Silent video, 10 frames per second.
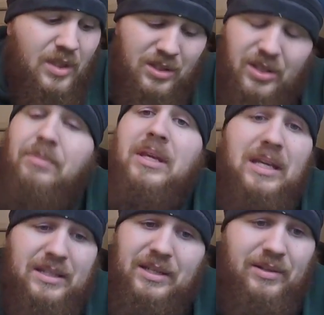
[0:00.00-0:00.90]
something
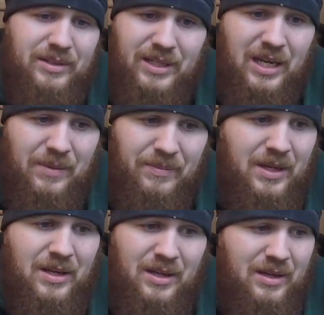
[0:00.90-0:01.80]
gets here in time.
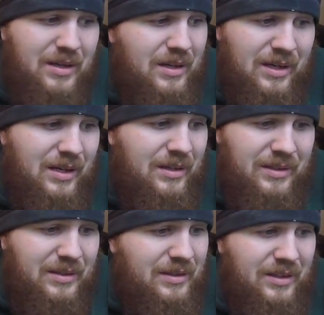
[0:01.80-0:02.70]

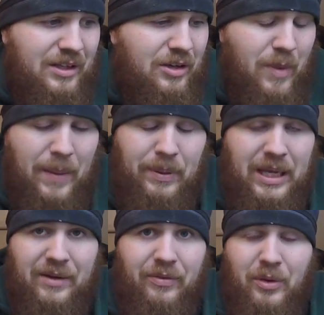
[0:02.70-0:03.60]
My
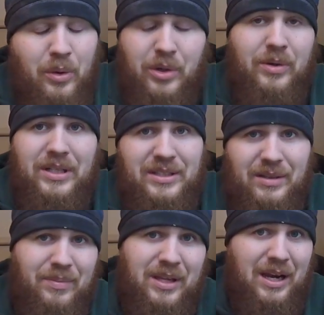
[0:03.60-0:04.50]
plan for ordering
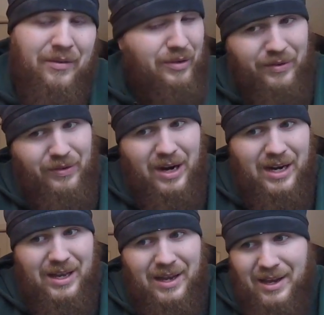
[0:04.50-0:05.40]
something every
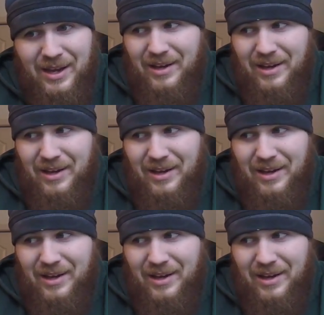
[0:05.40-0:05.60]
Friday,